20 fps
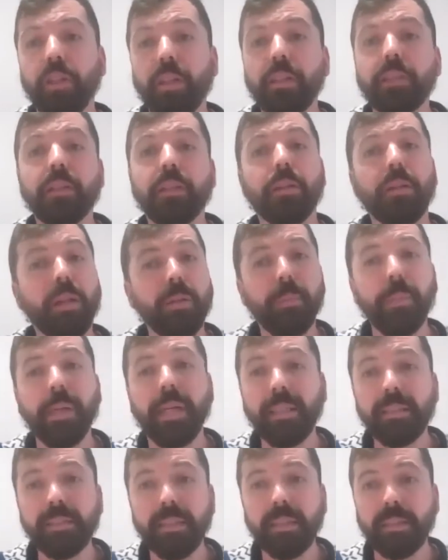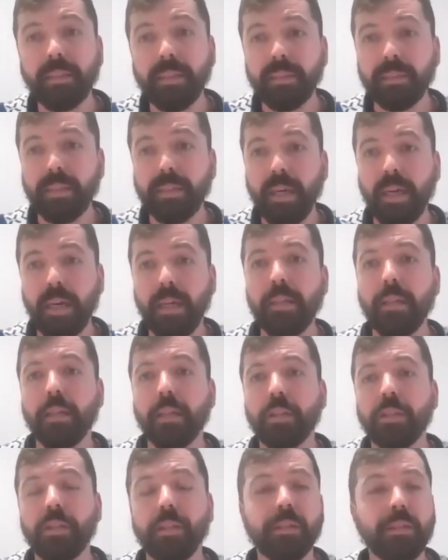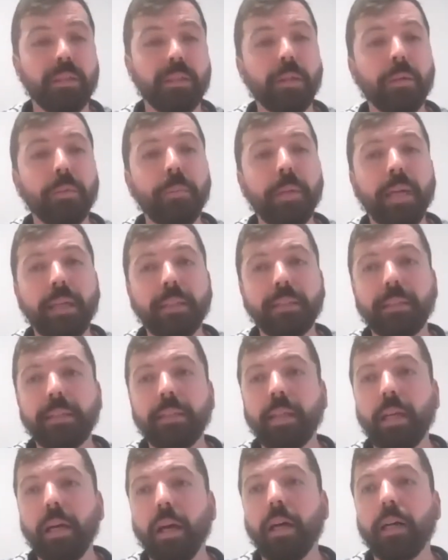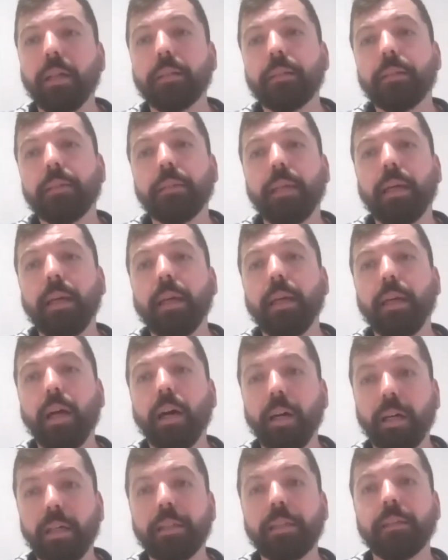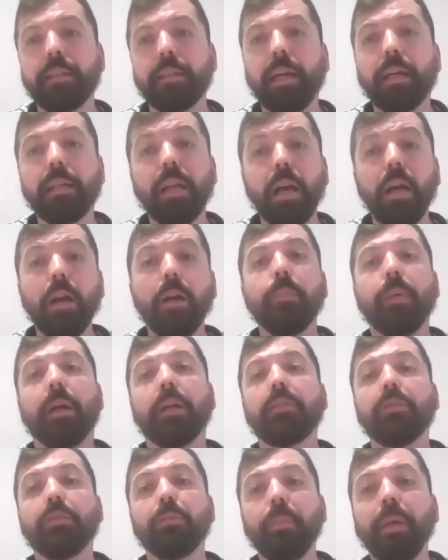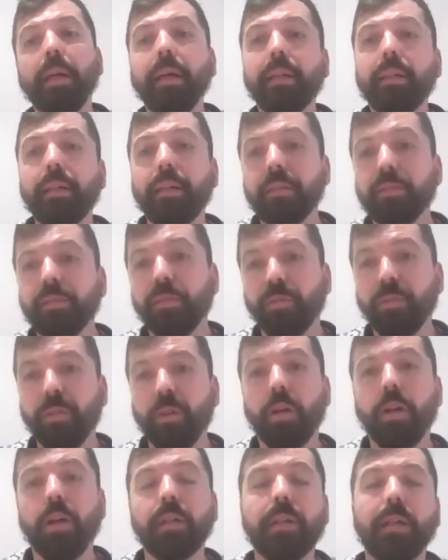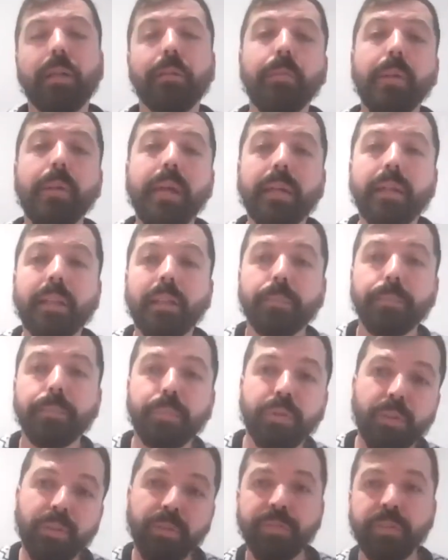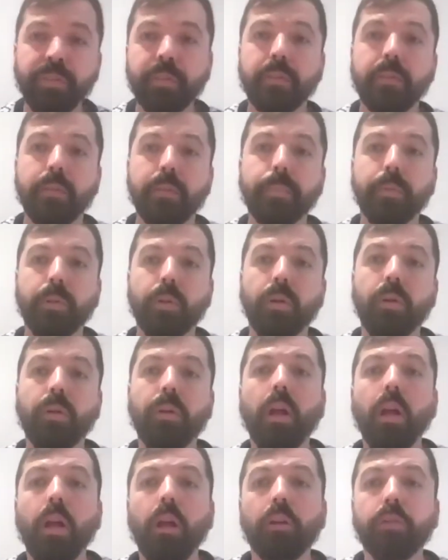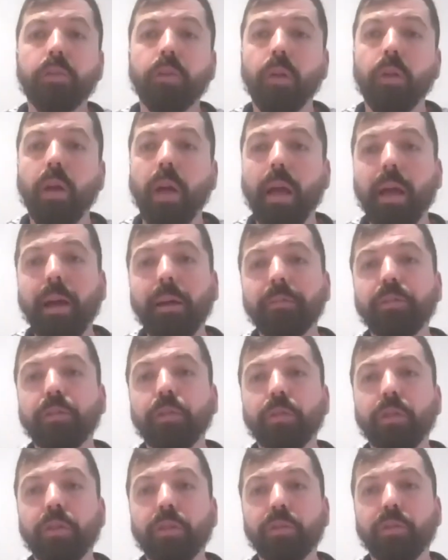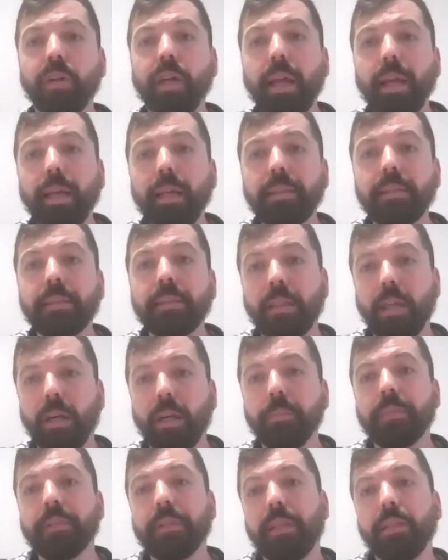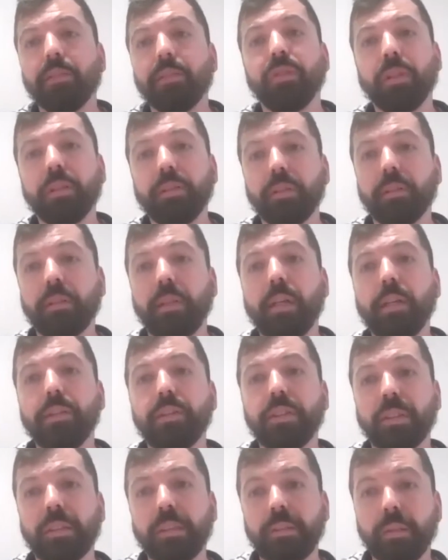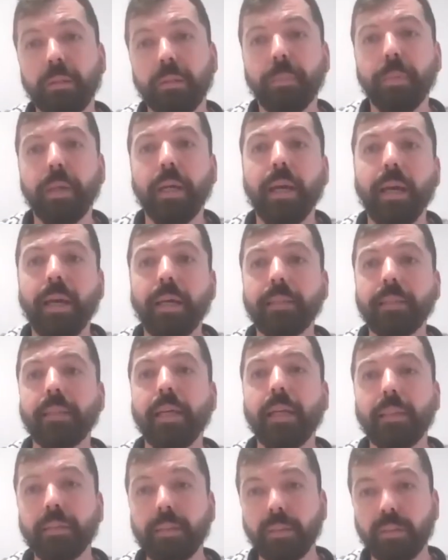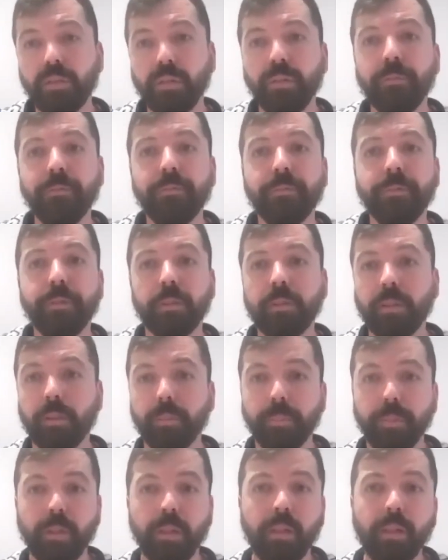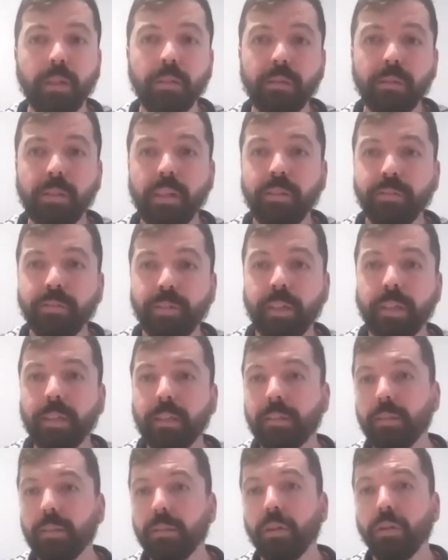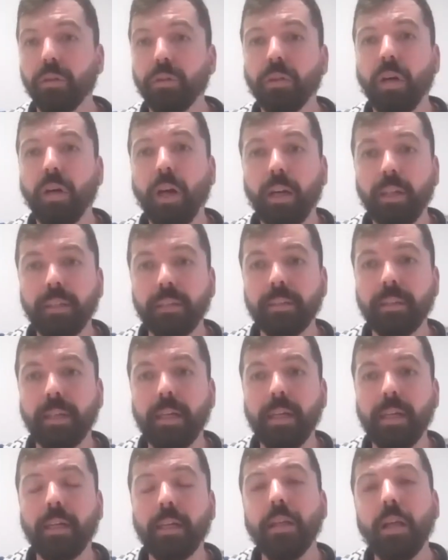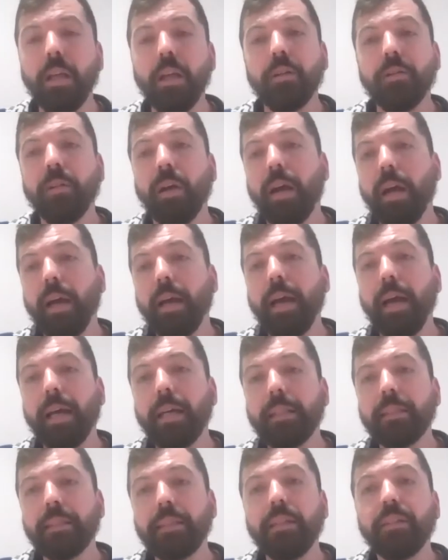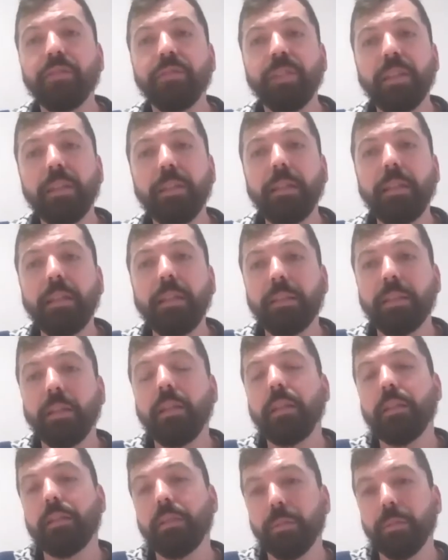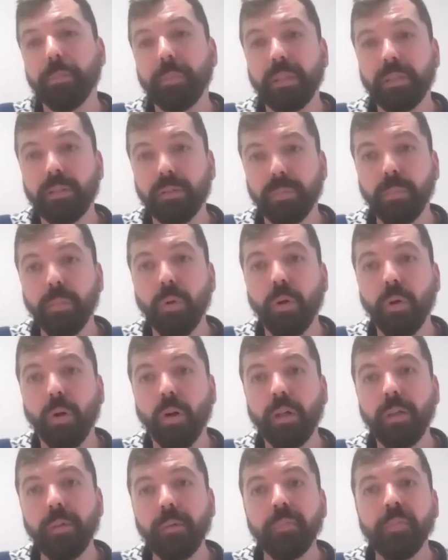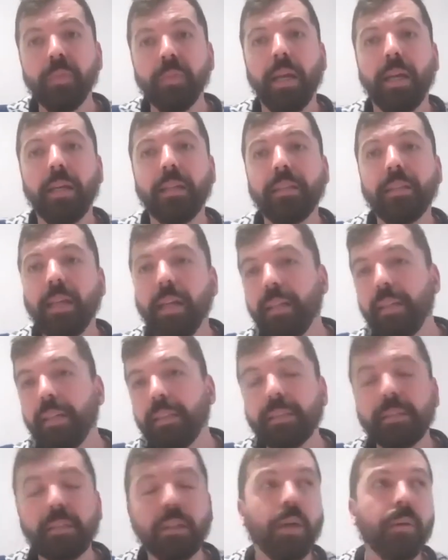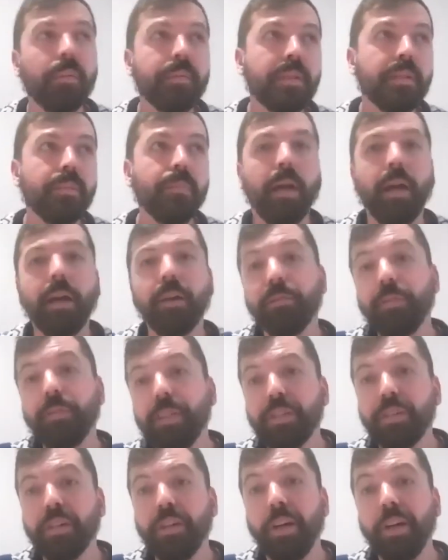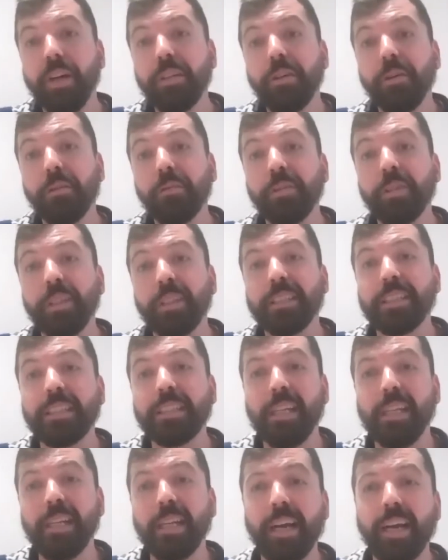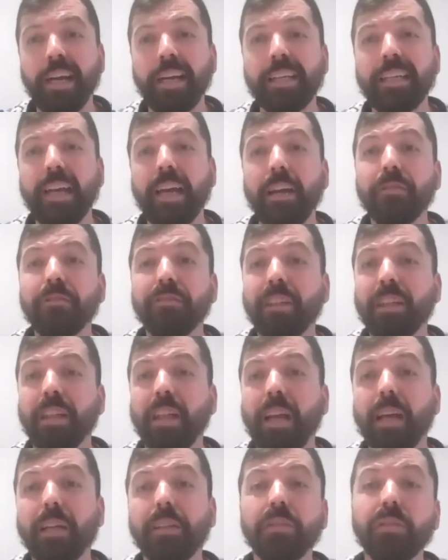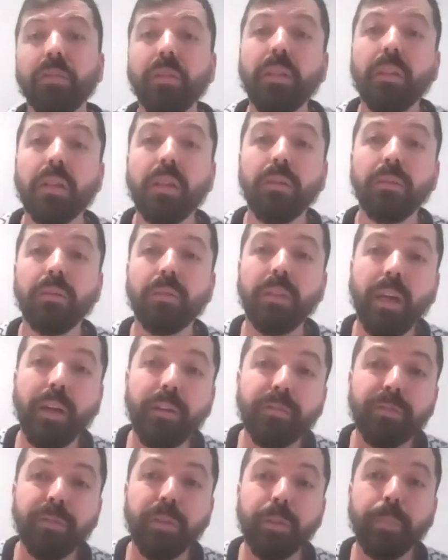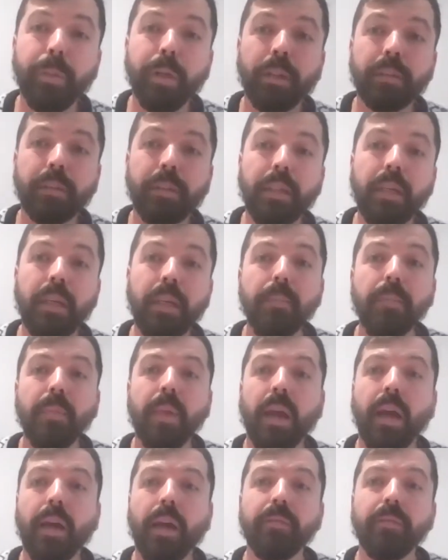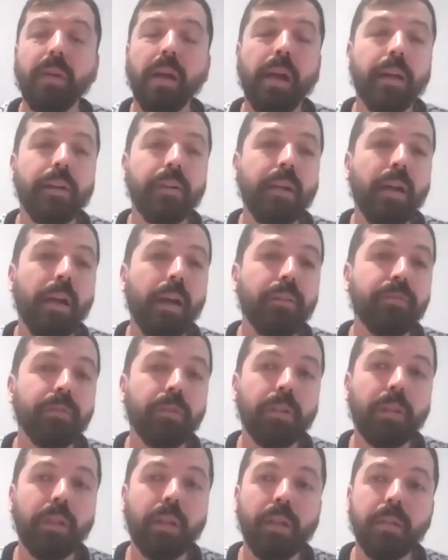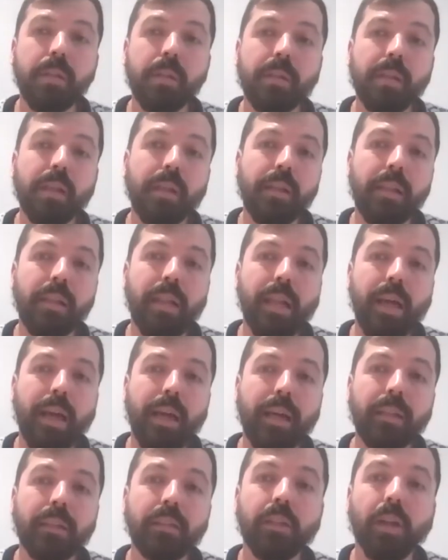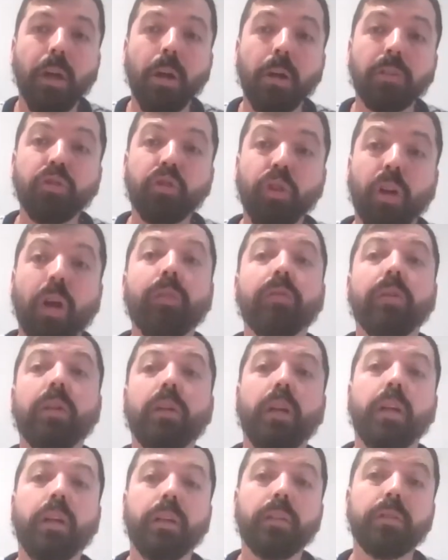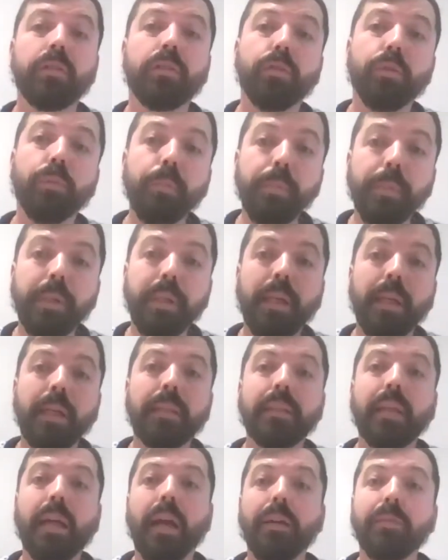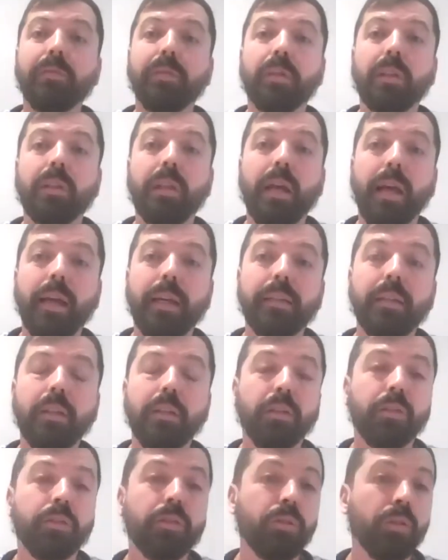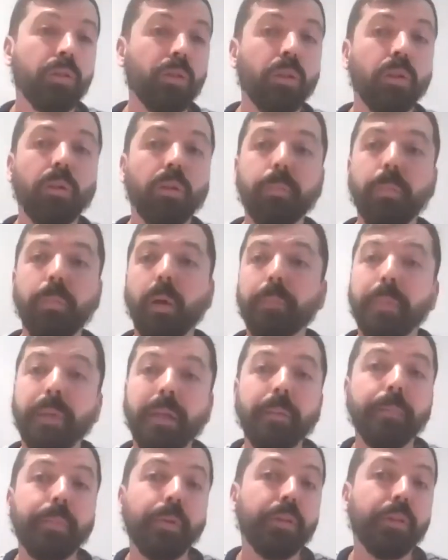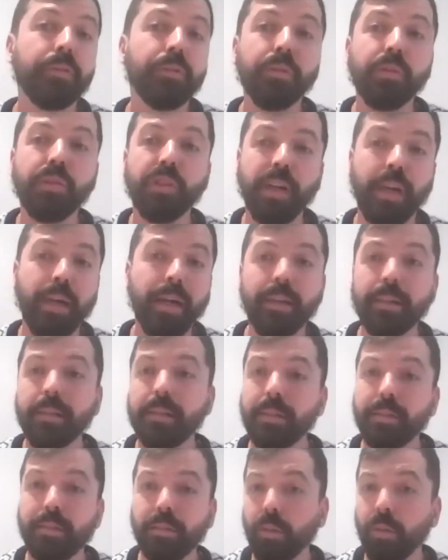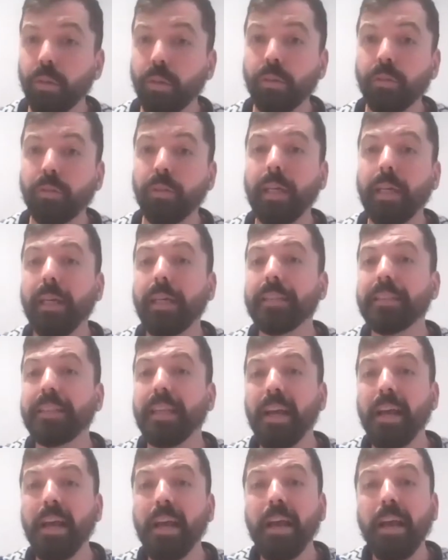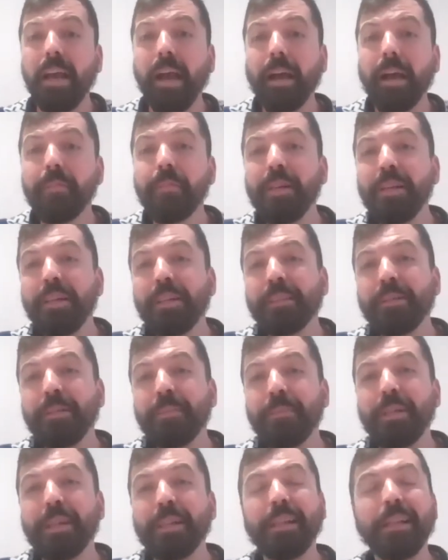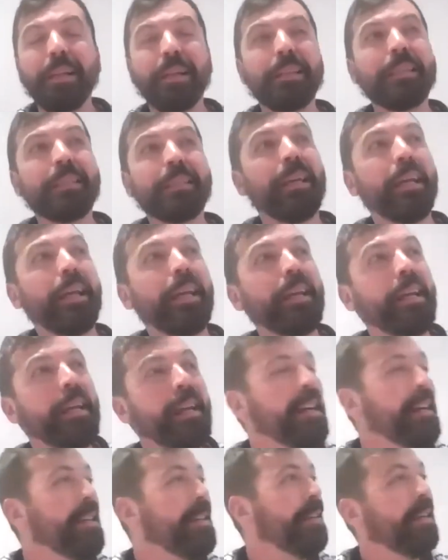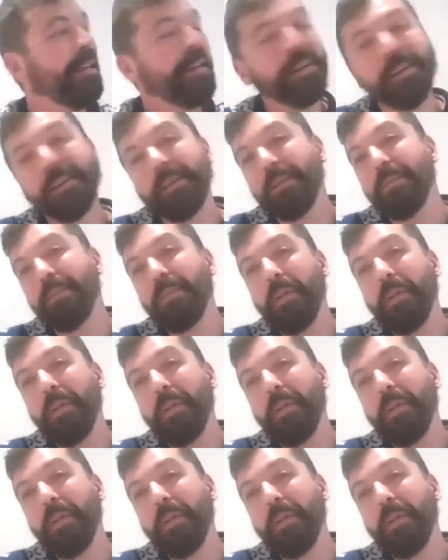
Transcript: she's an amazing designer. She's an amazing architect, architect, but to make it work and make it profitable, to have to create something rather than just a bed and a comfortable living or holiday. Like I, I think we need a little bit more. And then it comes my vision, obviously, like I would like to include everybody. I, I, I would uh, like uh, travelers to meet. I would like uh, to, uh, people to share stories. I'm a little bit, let's say, uh,